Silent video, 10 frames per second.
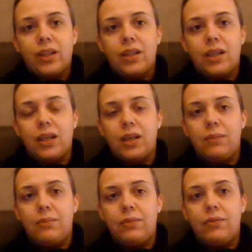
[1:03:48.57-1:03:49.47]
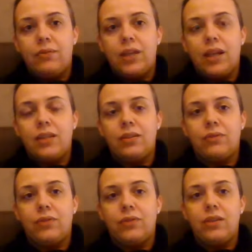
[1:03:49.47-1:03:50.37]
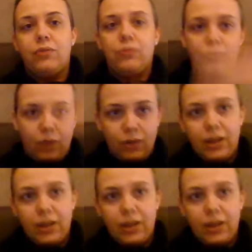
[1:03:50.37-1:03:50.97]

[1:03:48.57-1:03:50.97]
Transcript: And the